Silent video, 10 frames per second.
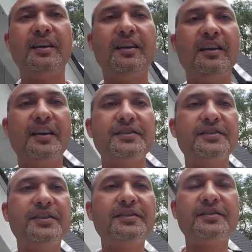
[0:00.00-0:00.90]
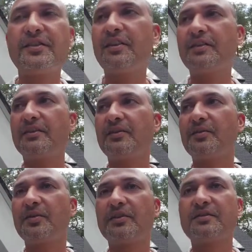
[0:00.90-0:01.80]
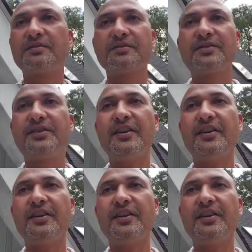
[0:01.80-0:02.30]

As the season's here and we're